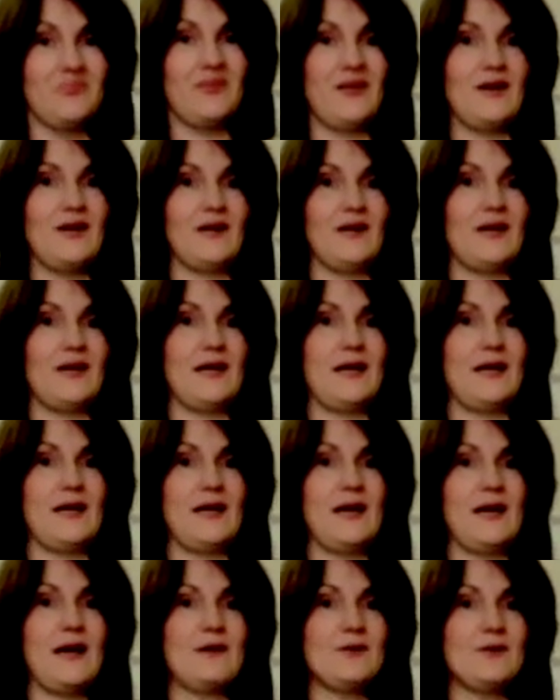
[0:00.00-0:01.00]
Okay,
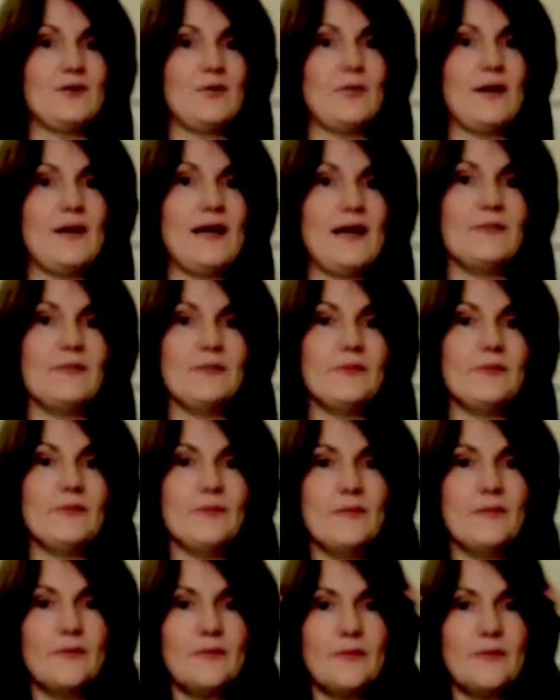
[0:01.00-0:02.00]
how's your brain?
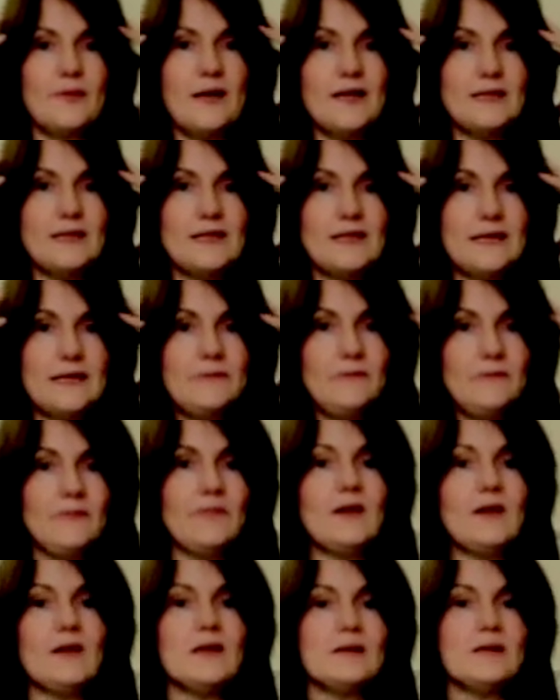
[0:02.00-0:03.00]
Plugged in?
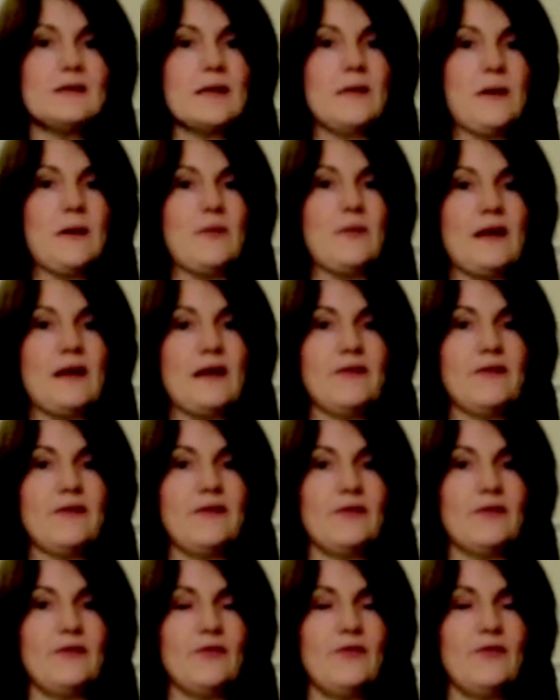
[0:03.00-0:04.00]
Semibreve,
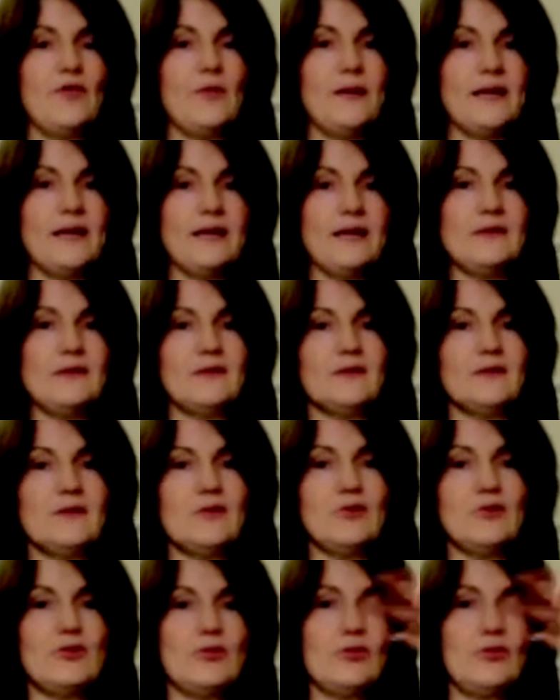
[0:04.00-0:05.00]
4 beats,
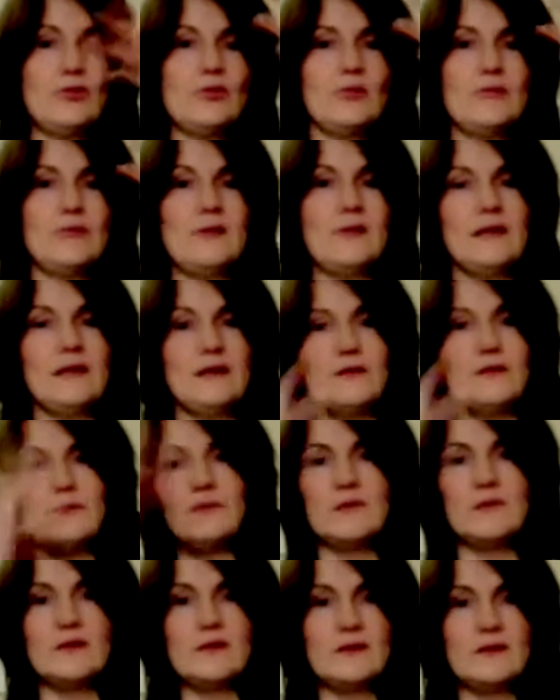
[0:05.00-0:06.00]
2
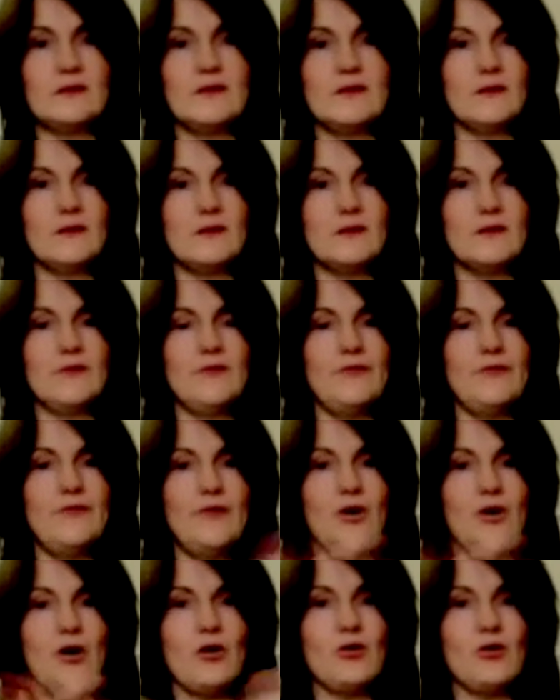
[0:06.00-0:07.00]
minims,
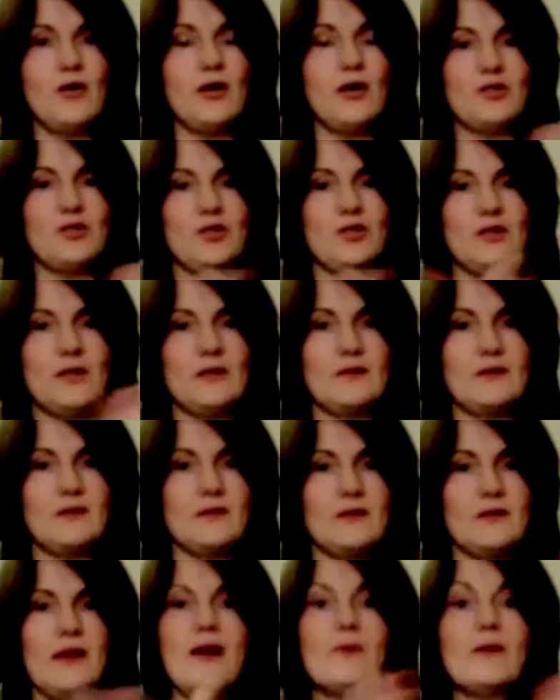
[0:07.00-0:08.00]
4 crotchets,
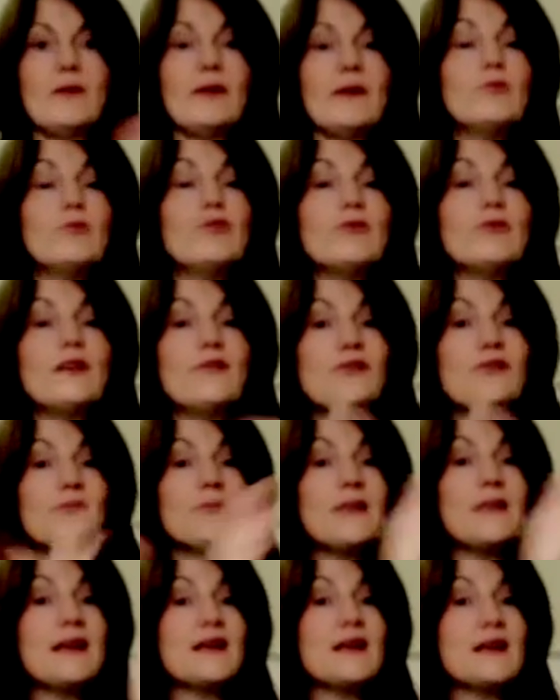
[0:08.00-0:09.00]
and we're moving from
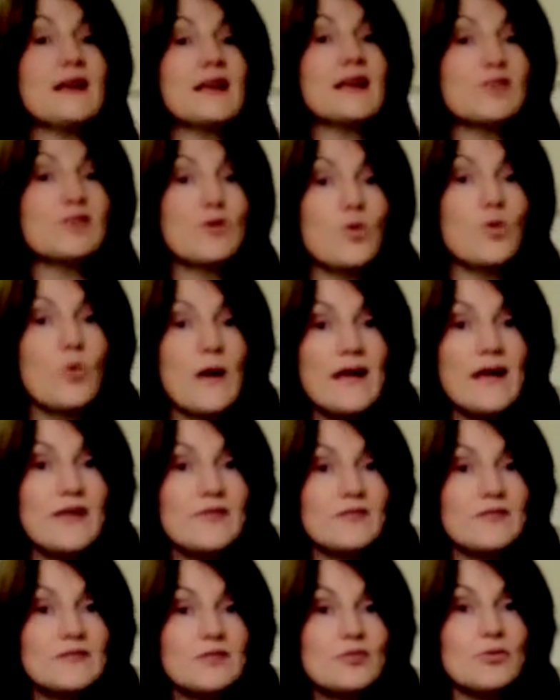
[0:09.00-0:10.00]
there into quavers,
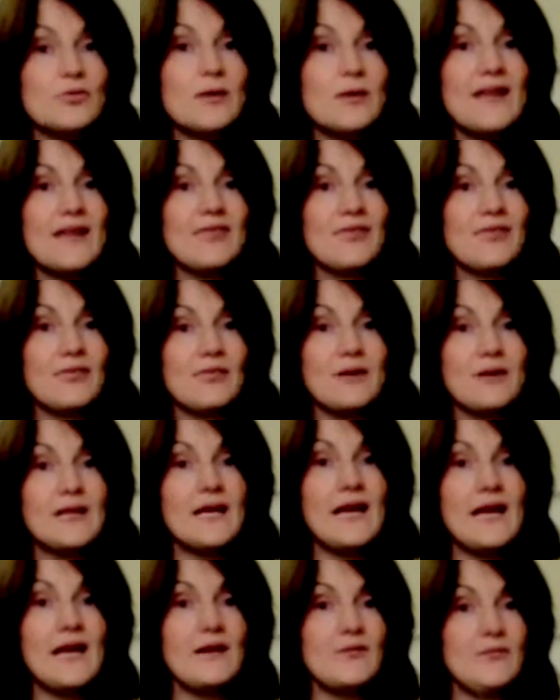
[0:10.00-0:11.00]
2 and 3
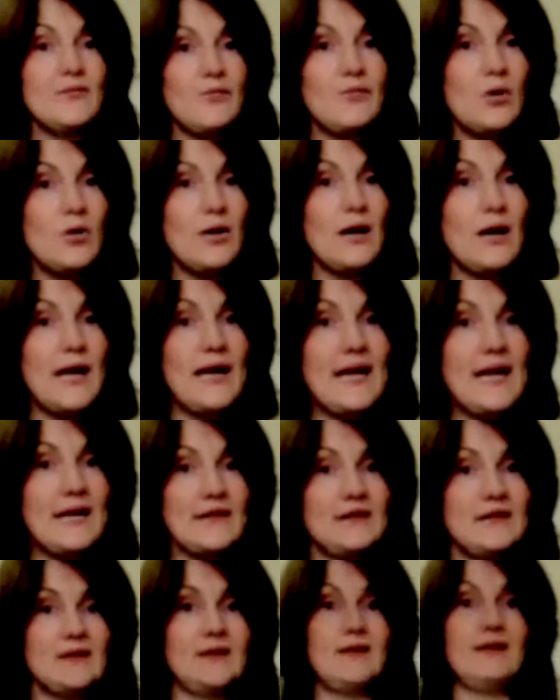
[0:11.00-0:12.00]
and 4, and
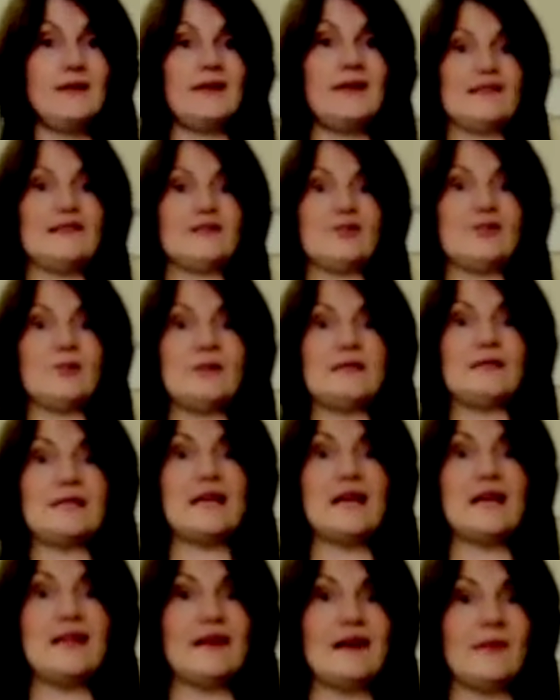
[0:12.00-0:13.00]
let's do it
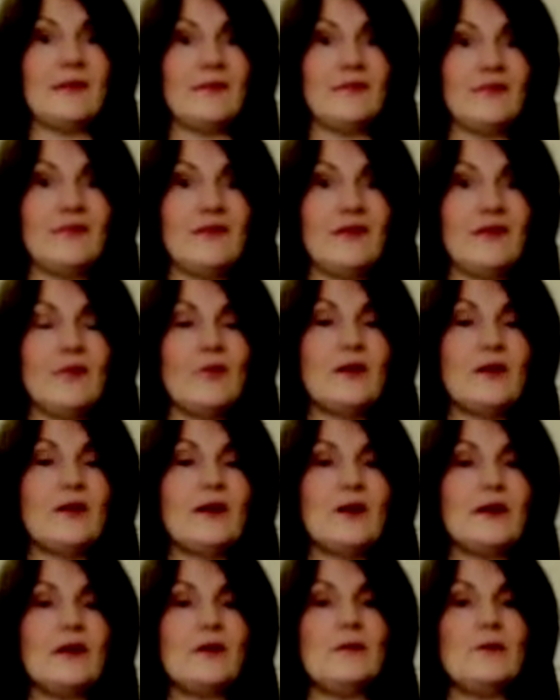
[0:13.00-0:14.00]
together. We're going to
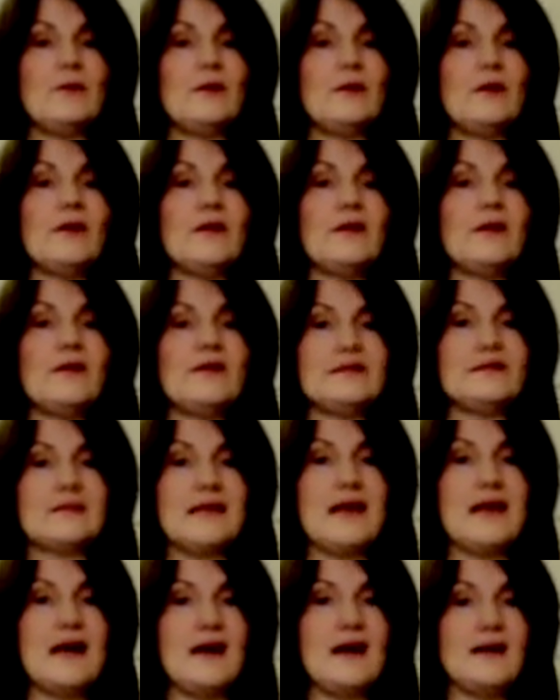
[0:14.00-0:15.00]
go
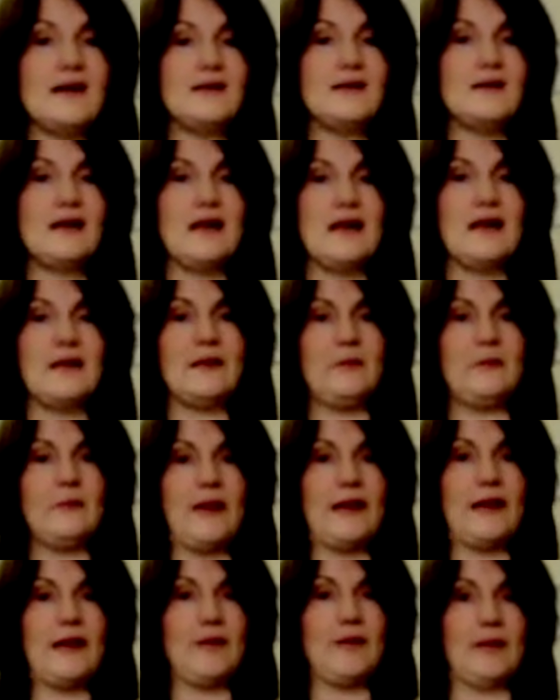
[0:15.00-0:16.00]
down and then
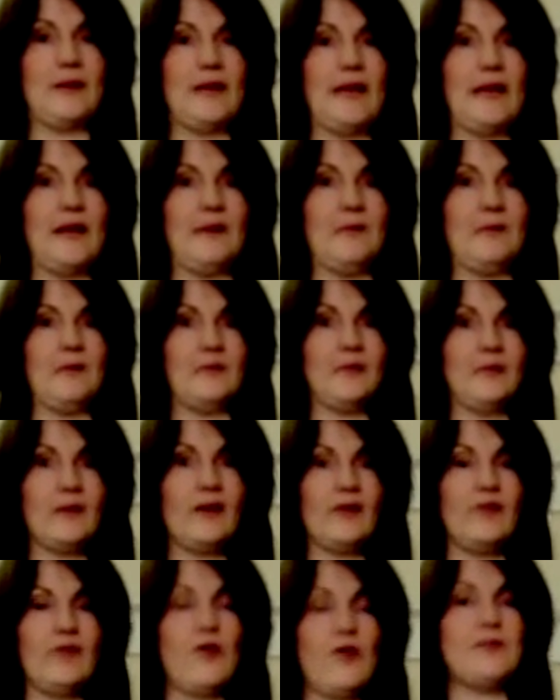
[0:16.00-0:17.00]
back up again.
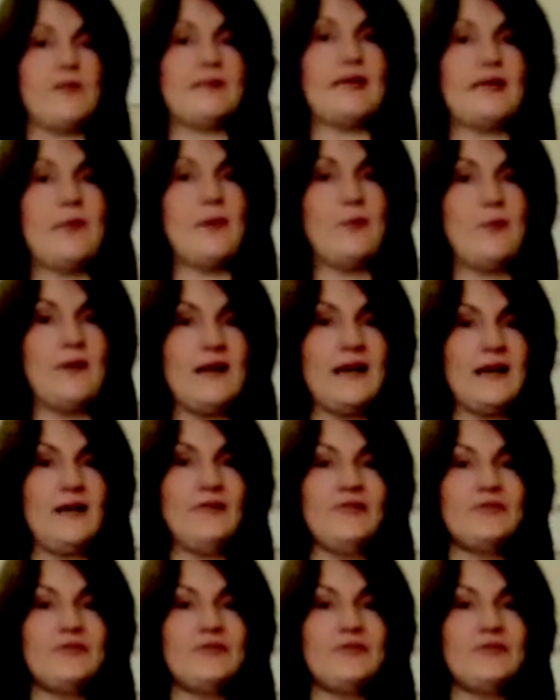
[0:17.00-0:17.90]
From the semibreve,